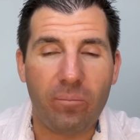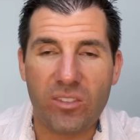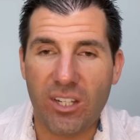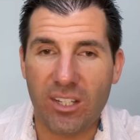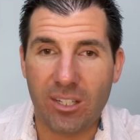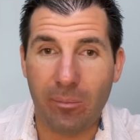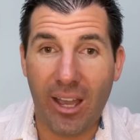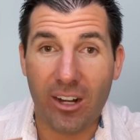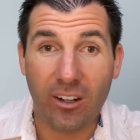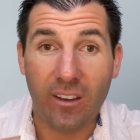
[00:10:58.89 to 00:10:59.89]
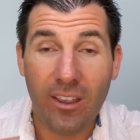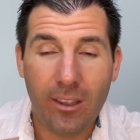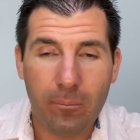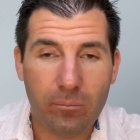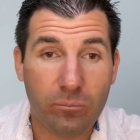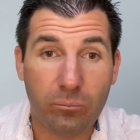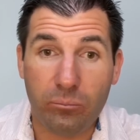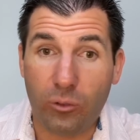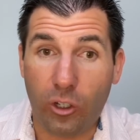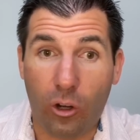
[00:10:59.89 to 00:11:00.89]
Doesn't matter
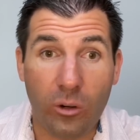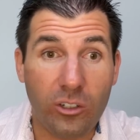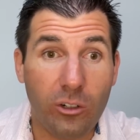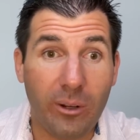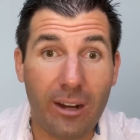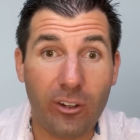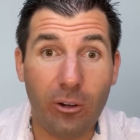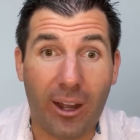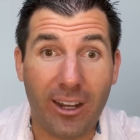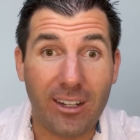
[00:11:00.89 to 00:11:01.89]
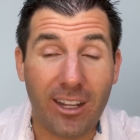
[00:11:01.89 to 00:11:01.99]
go and do whatever you want.